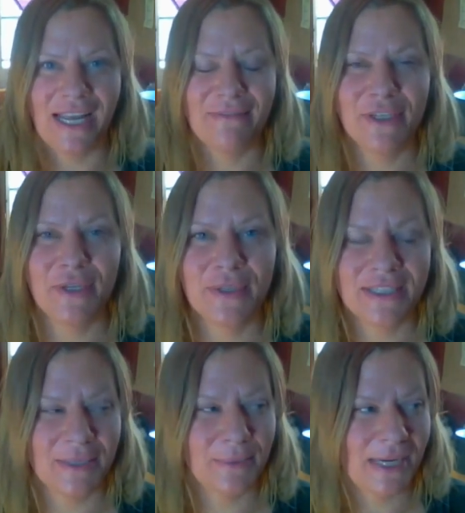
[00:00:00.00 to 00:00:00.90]
I even
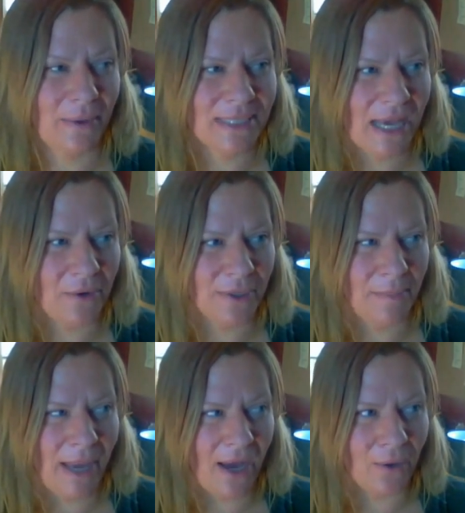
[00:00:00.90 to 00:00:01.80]
noticed it when I was out and
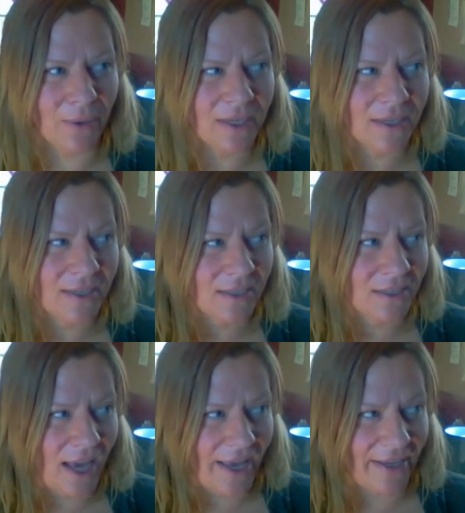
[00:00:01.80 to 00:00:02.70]
about,
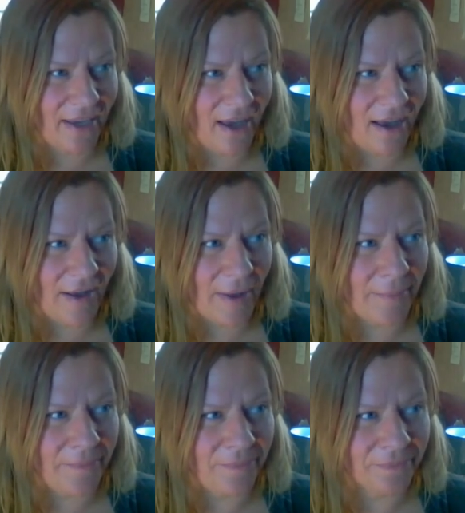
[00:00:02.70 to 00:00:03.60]
like
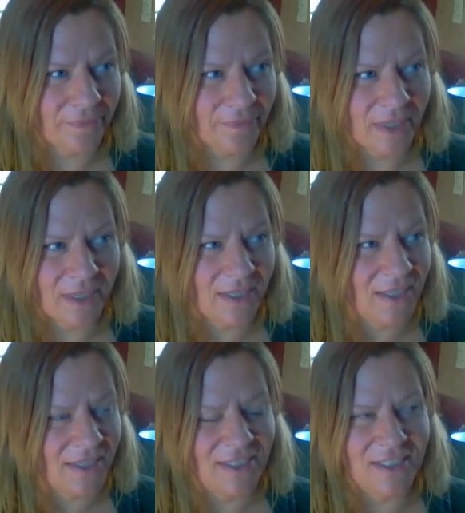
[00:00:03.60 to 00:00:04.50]
um,
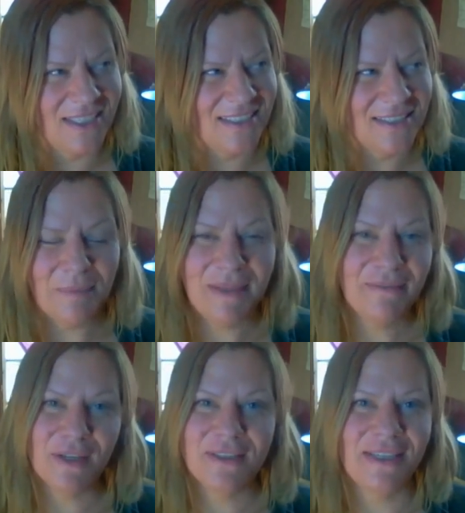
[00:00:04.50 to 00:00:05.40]
just
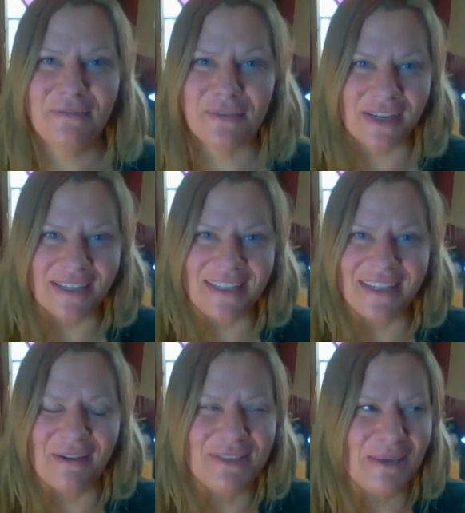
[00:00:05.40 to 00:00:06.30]
something felt different. You
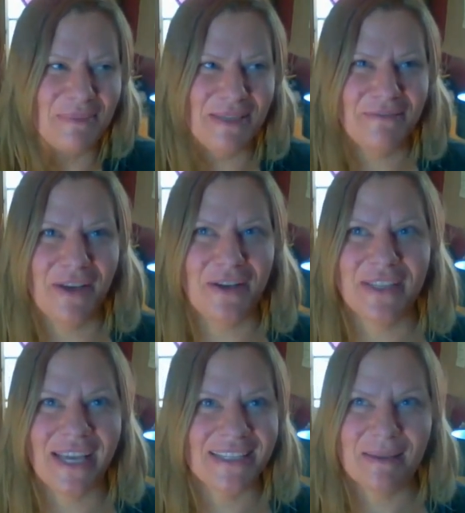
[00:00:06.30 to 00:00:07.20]
know, something
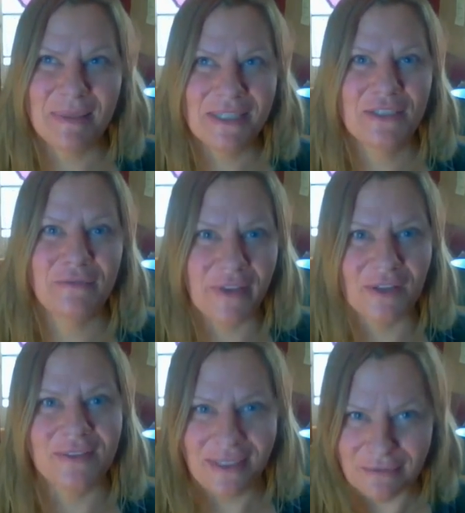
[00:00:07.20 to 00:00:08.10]
felt like something just
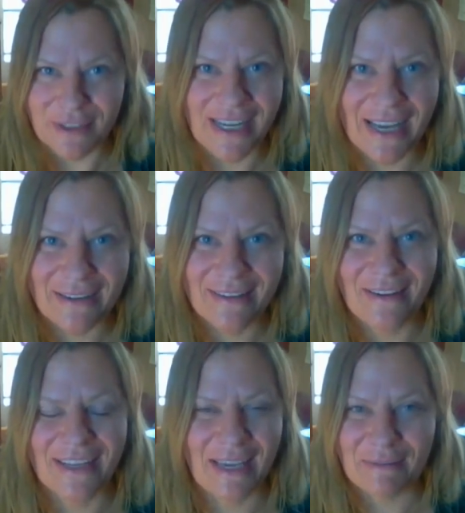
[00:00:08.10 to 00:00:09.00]
felt different. I don't
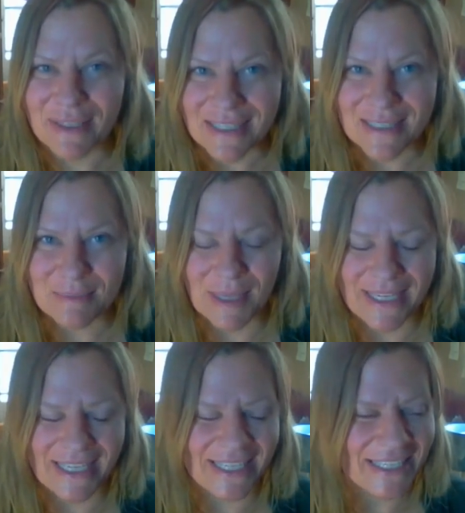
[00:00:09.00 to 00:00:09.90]
know. I can't really
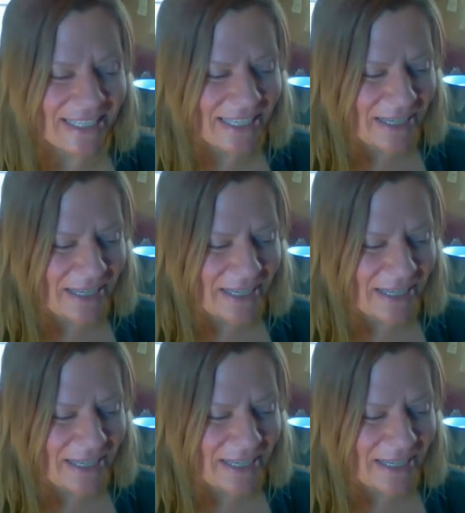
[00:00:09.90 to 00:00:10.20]
explain it.